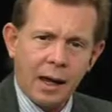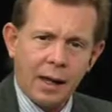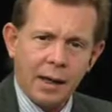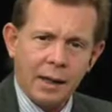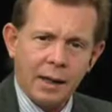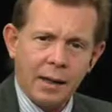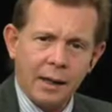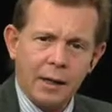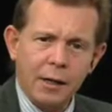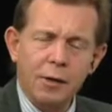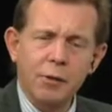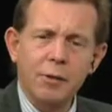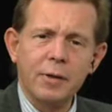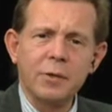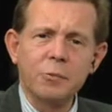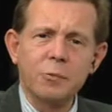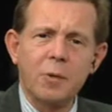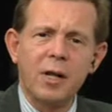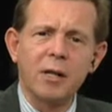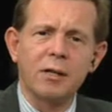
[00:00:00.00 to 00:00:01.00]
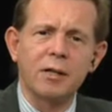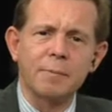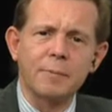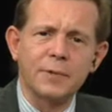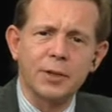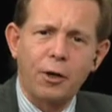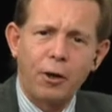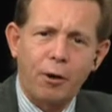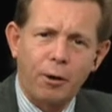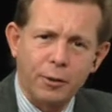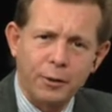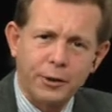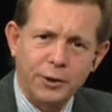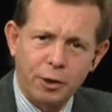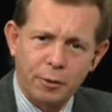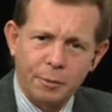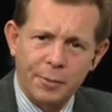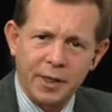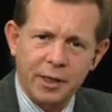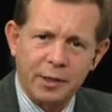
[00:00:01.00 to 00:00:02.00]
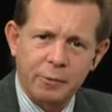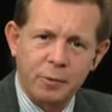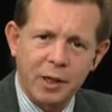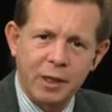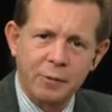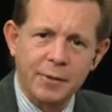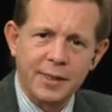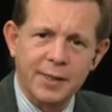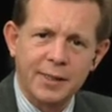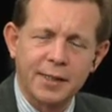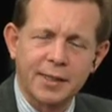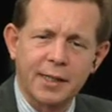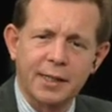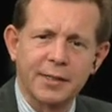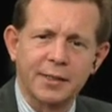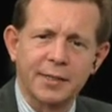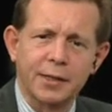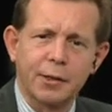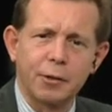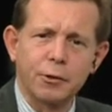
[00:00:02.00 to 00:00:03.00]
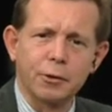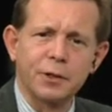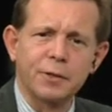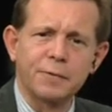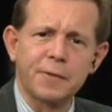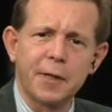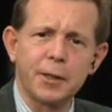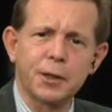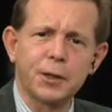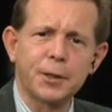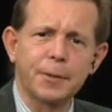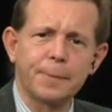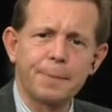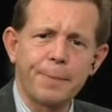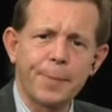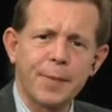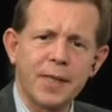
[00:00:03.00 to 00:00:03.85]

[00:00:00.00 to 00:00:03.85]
Hello and welcome to Hot Topic, where we discuss the controversial,